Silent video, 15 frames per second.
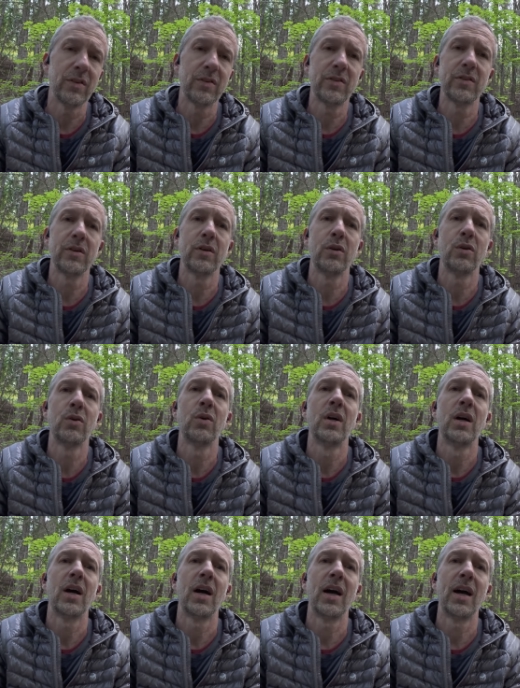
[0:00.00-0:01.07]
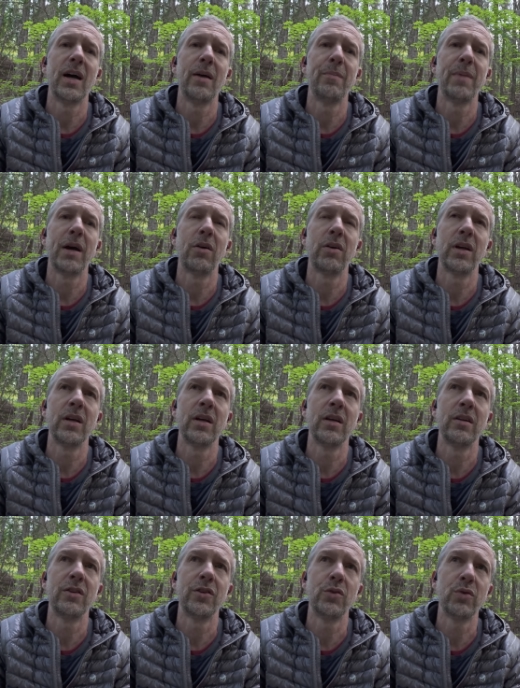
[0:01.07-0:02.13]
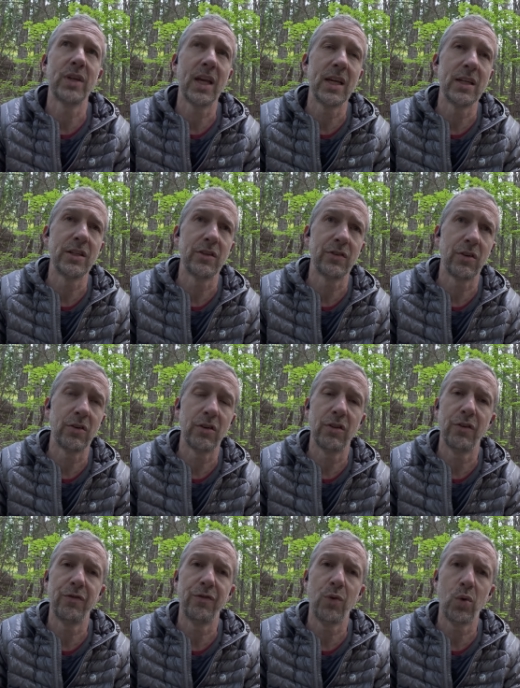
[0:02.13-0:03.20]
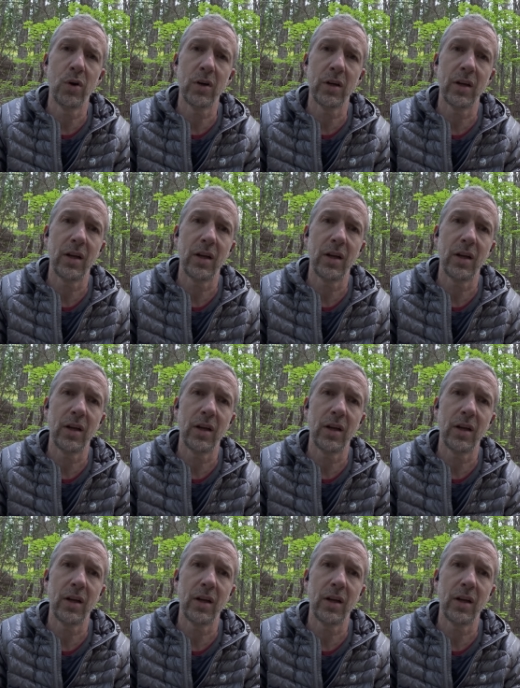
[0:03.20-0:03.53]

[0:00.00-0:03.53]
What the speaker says: So I mounted 2 cages onto the fork,